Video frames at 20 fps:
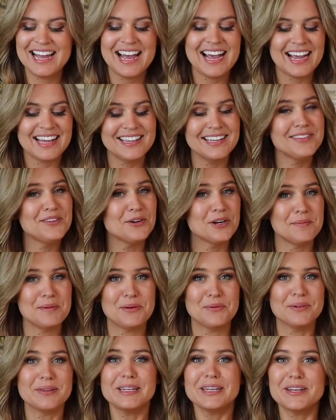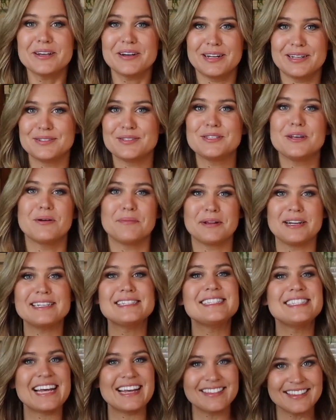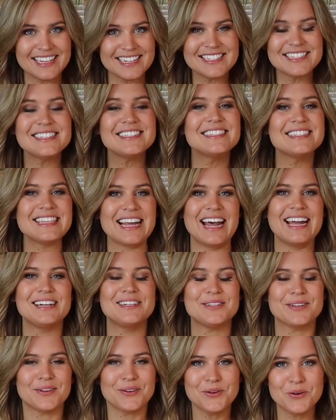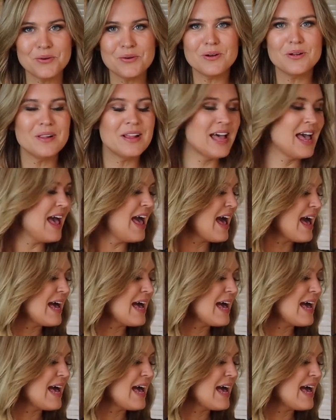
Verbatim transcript: I think they're gonna be really good. So I'm gonna set these aside to cool